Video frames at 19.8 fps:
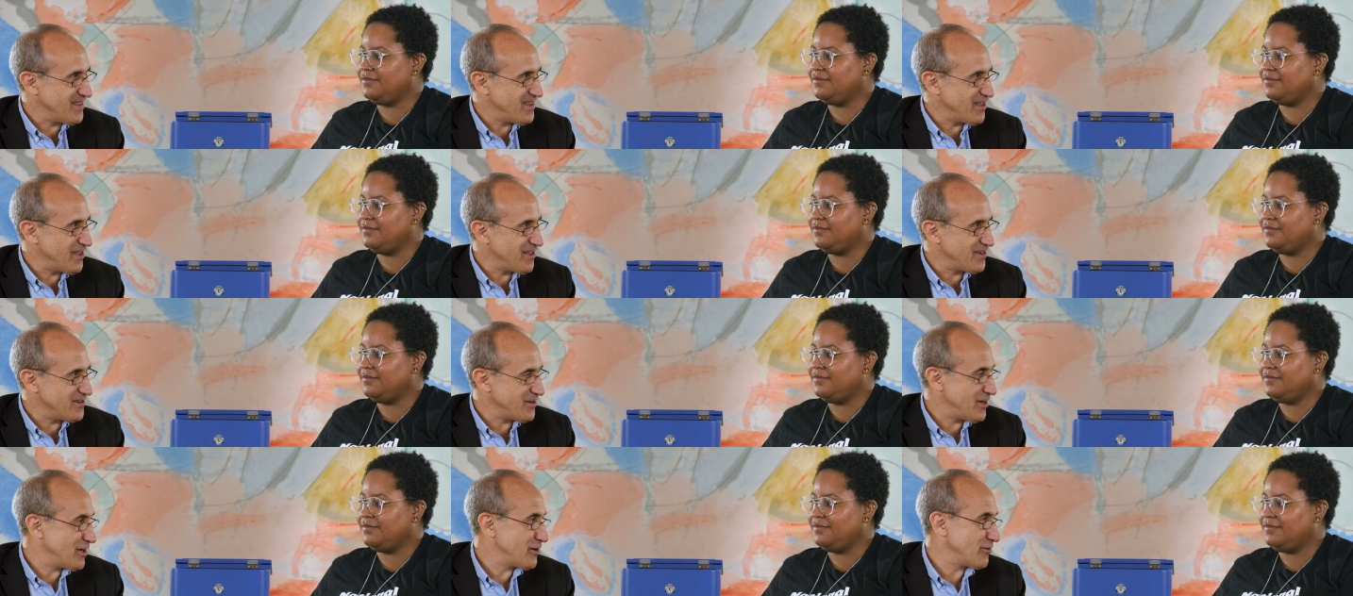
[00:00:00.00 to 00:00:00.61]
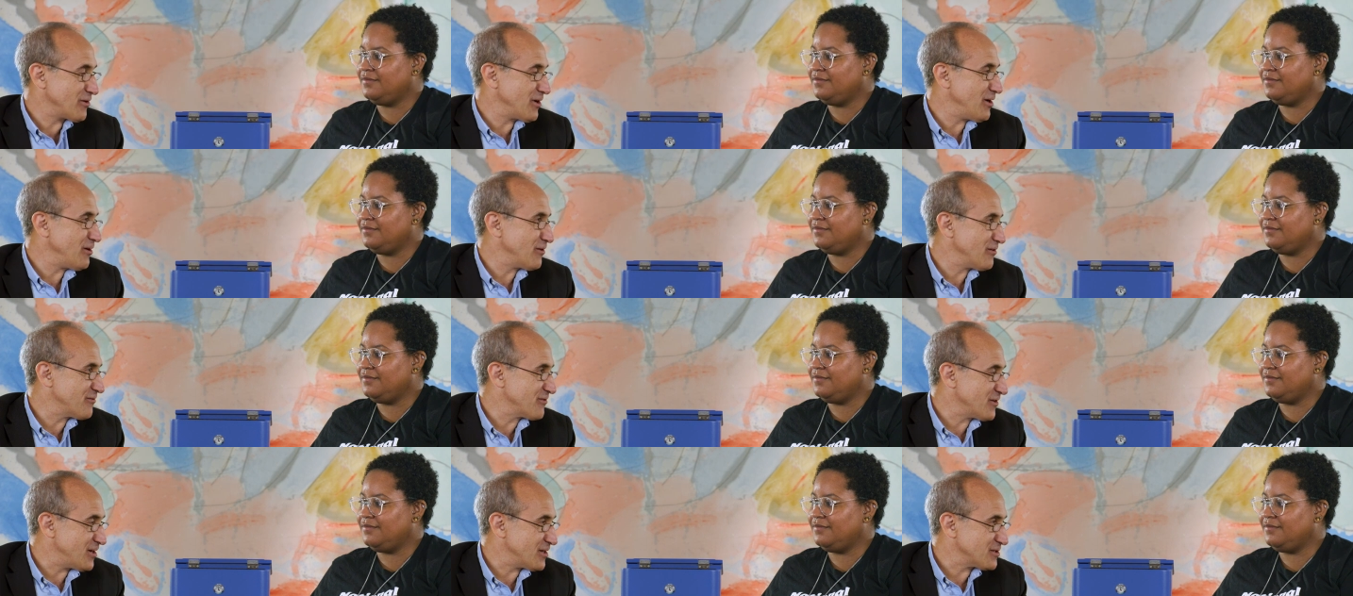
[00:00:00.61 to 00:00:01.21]
Speaker 1: And I don't
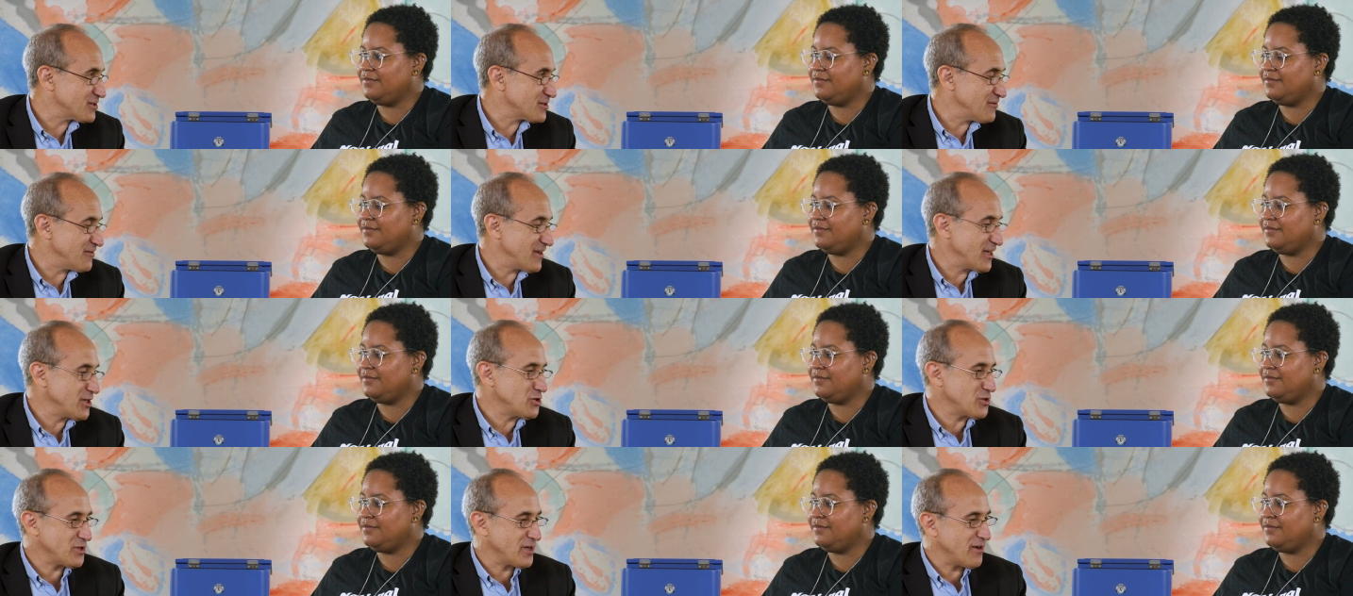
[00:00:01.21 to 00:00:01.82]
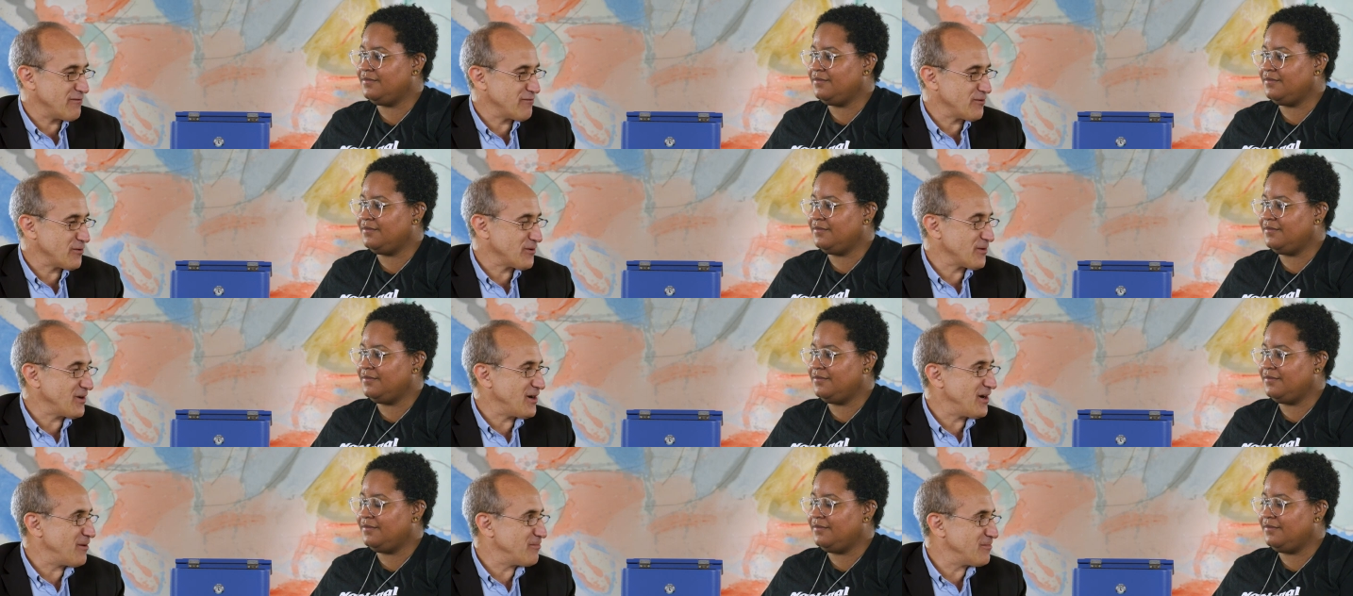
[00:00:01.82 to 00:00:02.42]
know if conservation
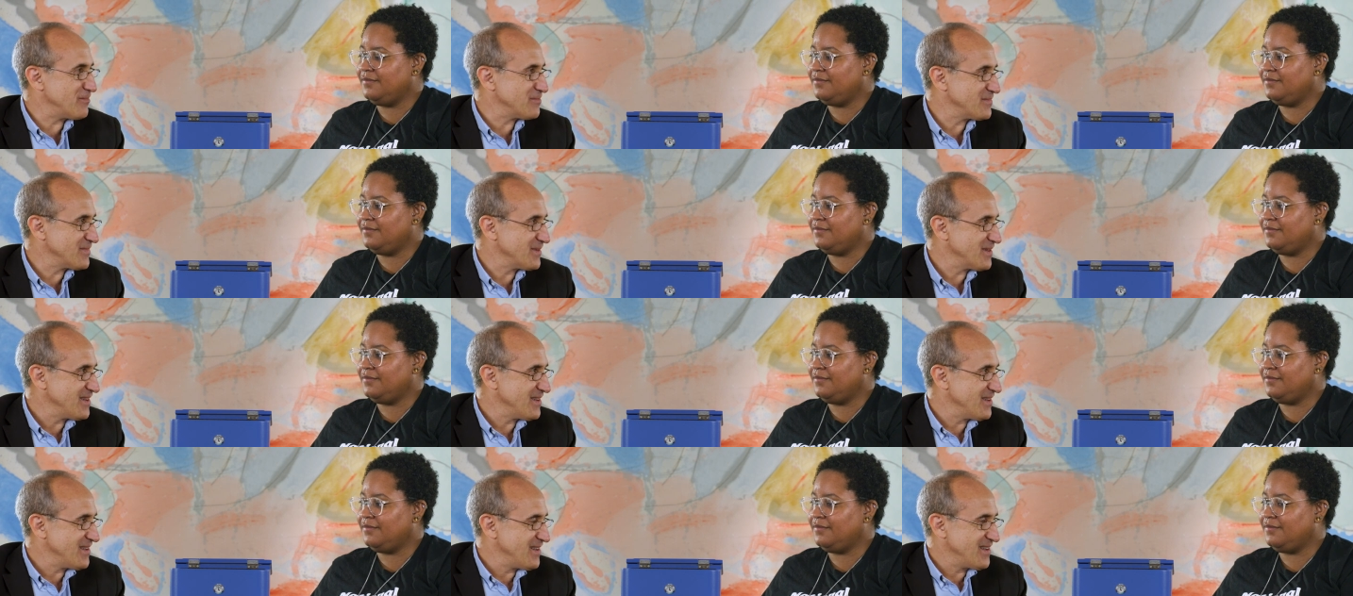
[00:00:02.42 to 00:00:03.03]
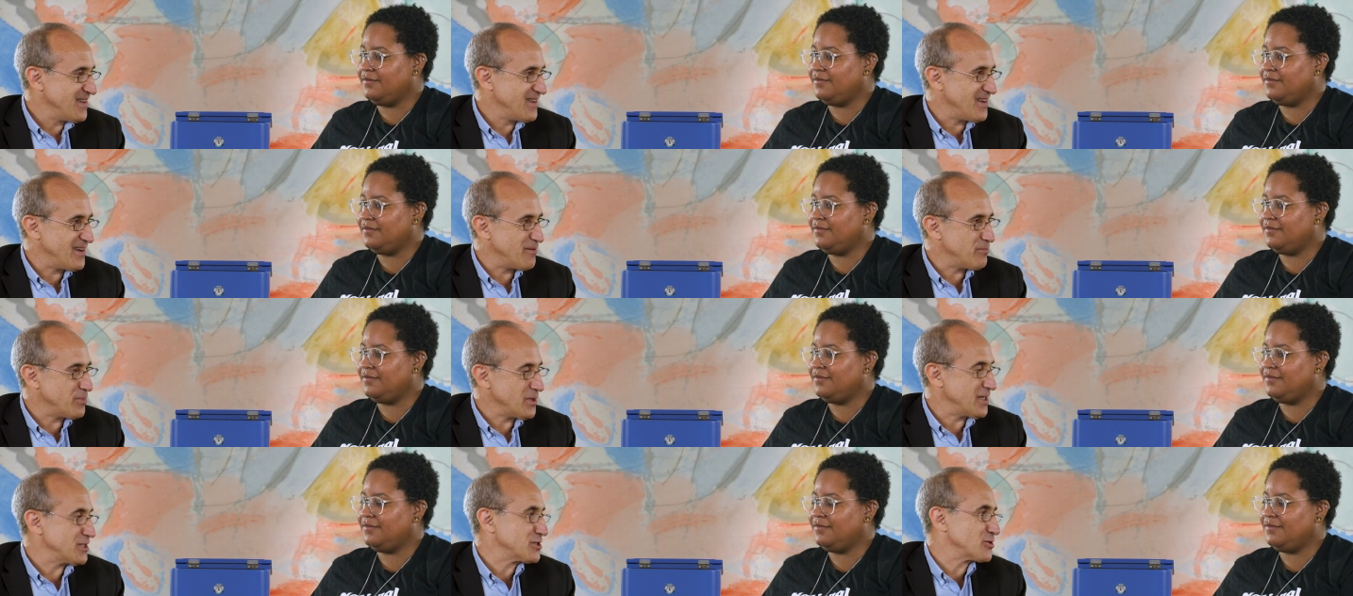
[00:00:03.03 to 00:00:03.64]
ever um,
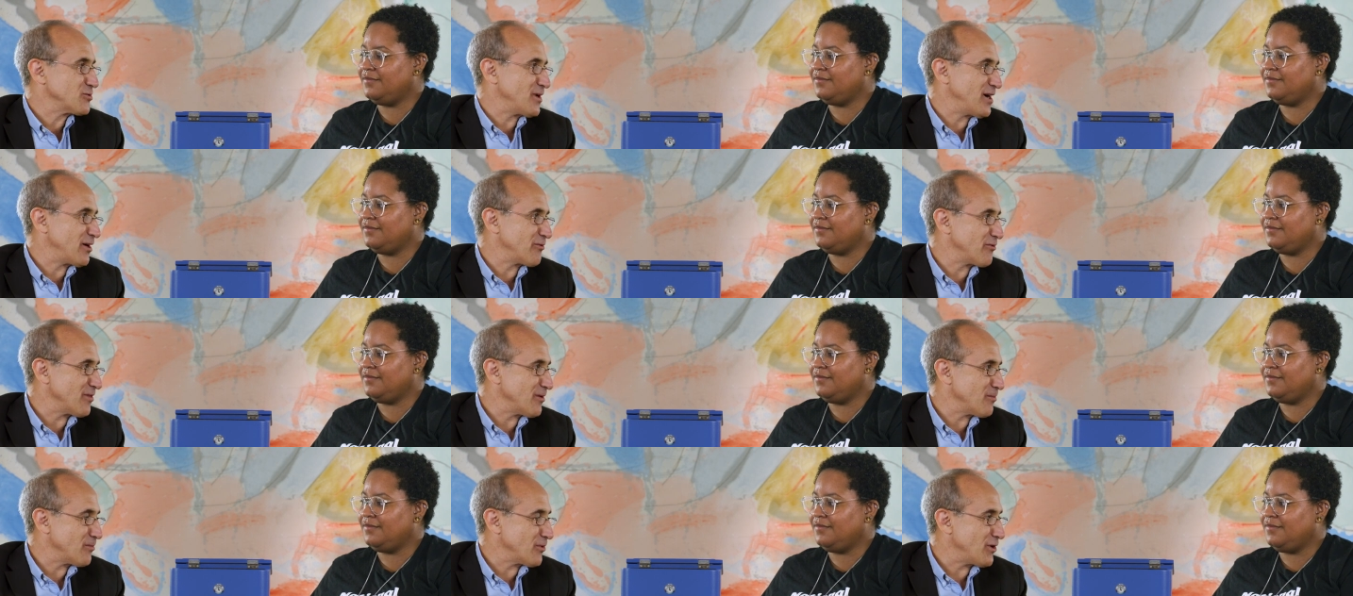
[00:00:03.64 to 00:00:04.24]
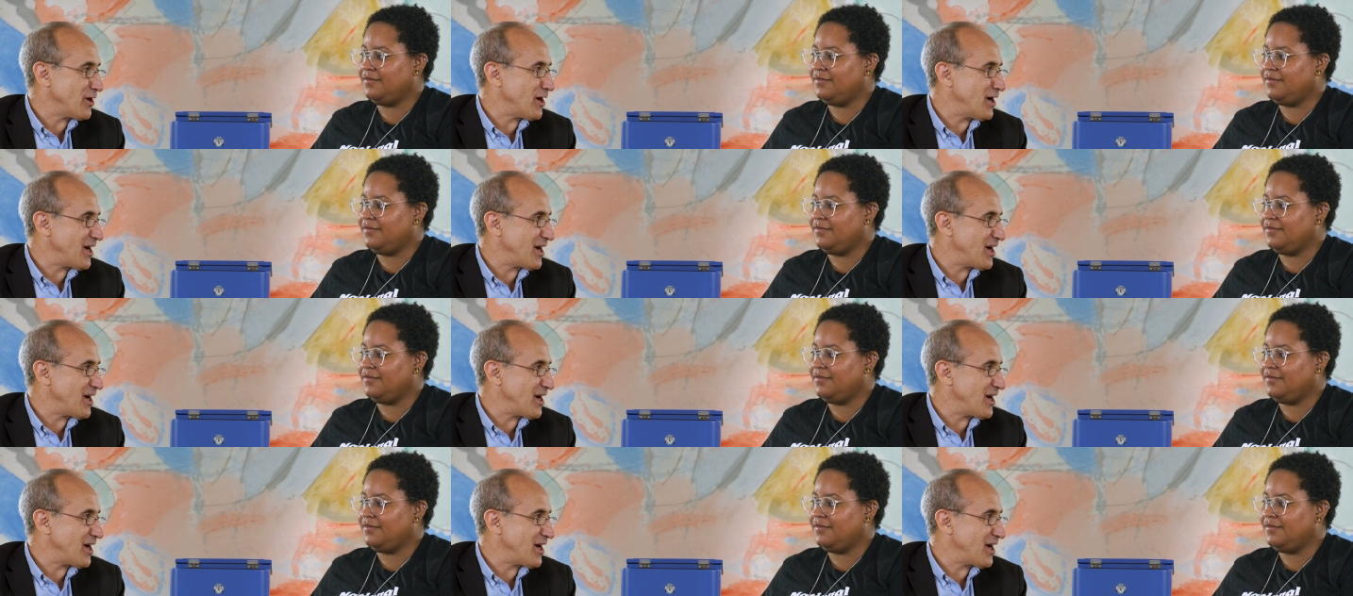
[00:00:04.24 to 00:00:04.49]
uh, plays around with them or